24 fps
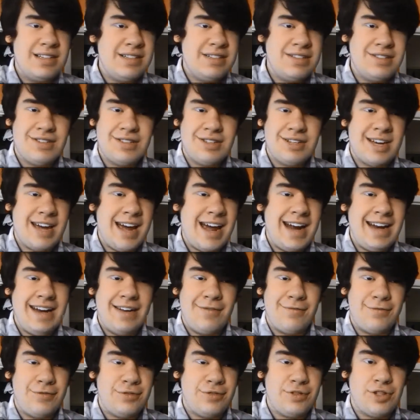Just kind
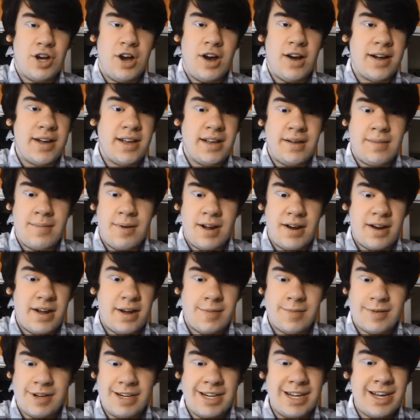of talking about
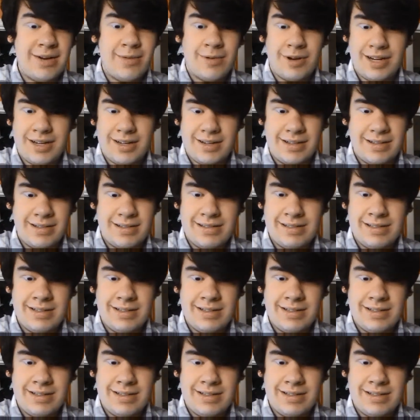how my day went.